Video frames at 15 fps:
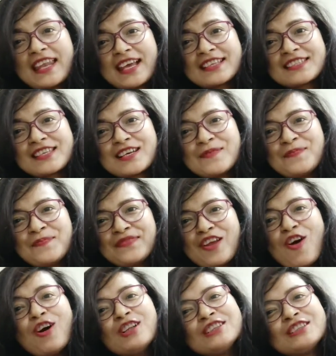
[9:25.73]
All the best
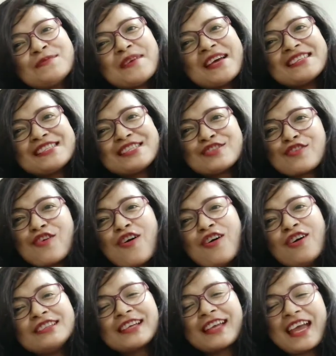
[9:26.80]
to all the CAT
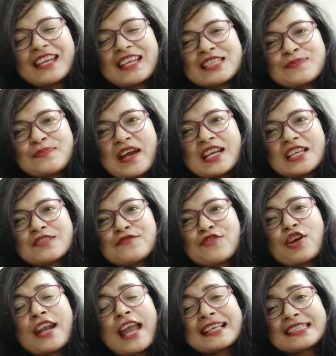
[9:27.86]
aspirants for an excellent
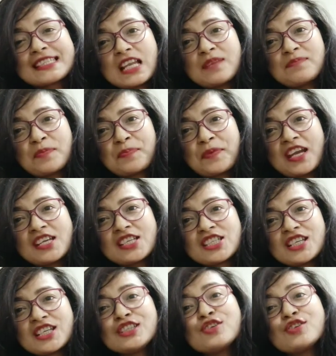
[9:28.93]
preparation. Good
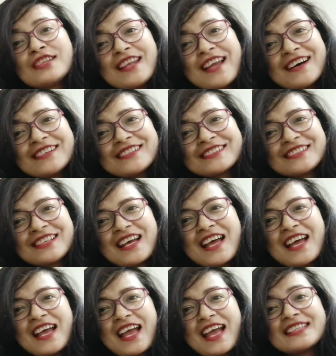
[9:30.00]
luck and stay
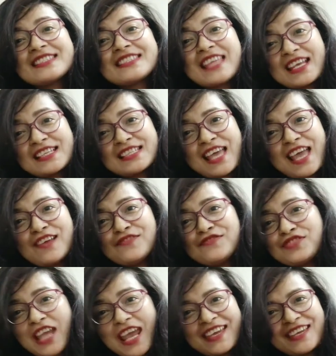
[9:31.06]
safe. Take care. Bye
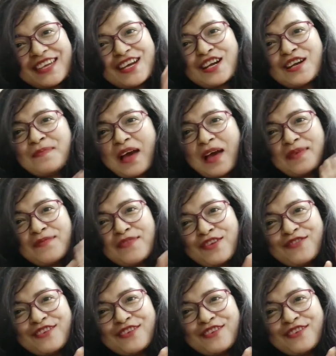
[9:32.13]
bye, viewers.